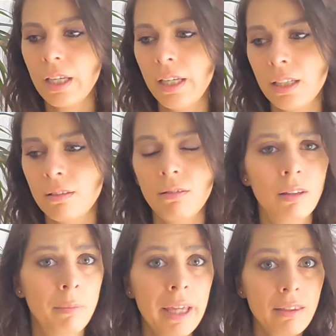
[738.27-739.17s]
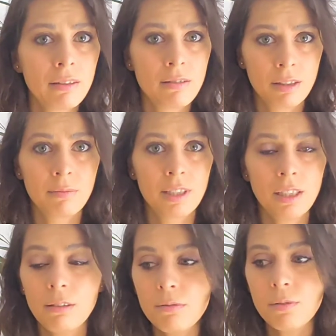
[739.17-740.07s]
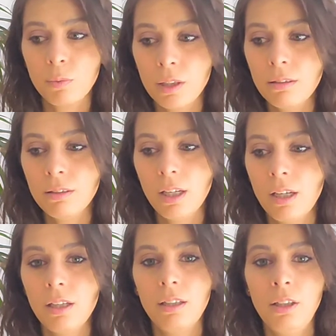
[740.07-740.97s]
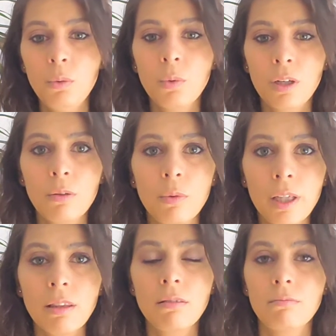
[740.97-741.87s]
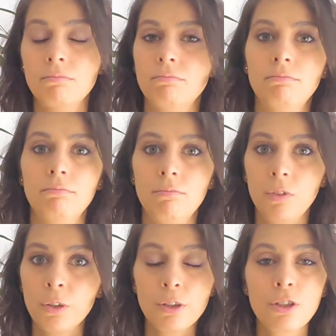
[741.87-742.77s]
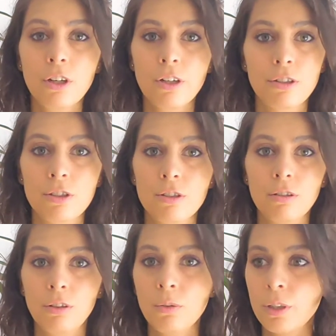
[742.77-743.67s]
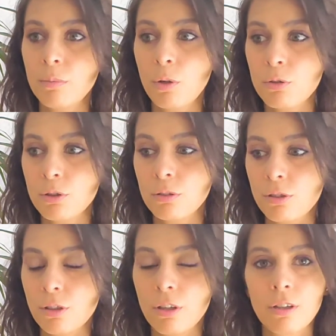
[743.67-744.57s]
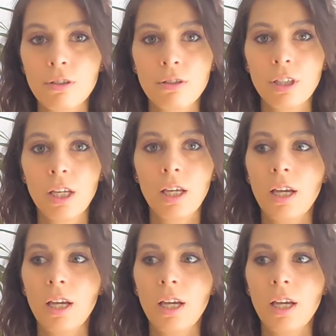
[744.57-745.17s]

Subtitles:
And the methods themselves, well, you work with your charge, your emotional charge,